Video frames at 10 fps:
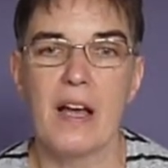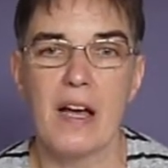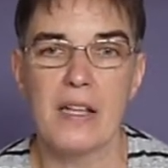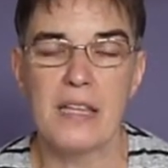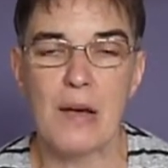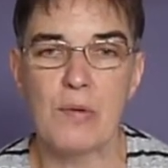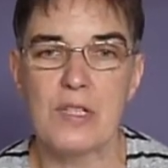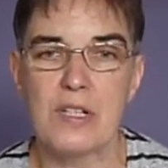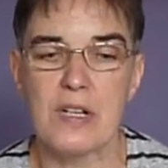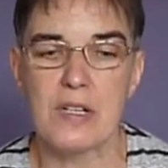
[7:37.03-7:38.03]
And that
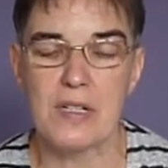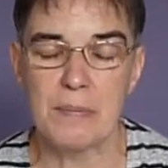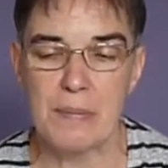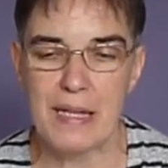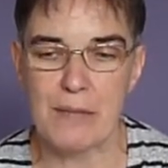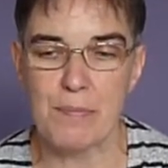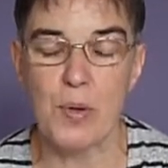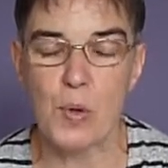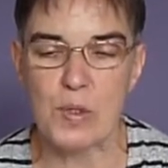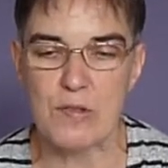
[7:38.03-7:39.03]
would make them
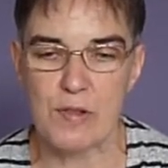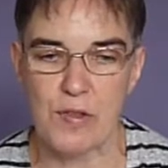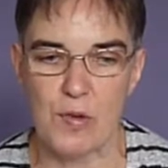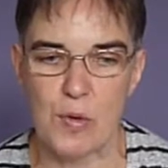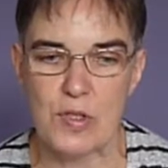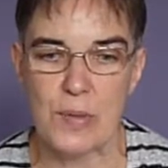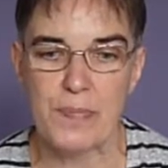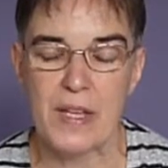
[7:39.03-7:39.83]
pause for thought.